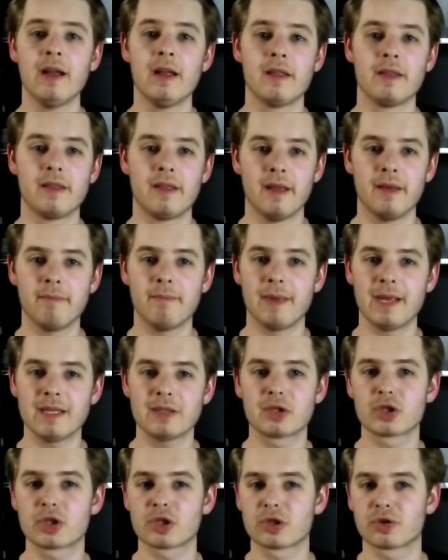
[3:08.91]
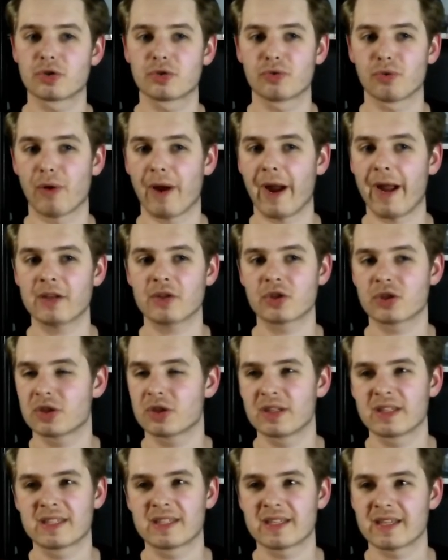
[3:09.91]
They may scratch to
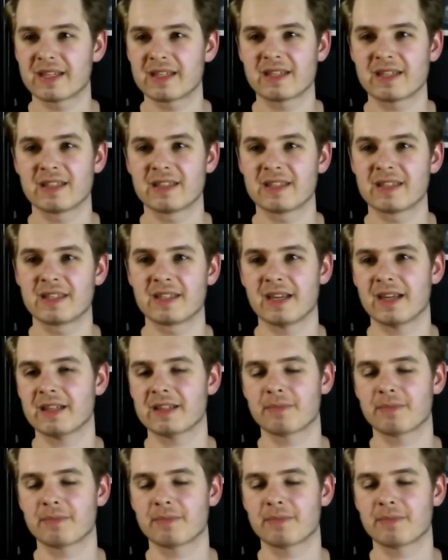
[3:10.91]
6-6,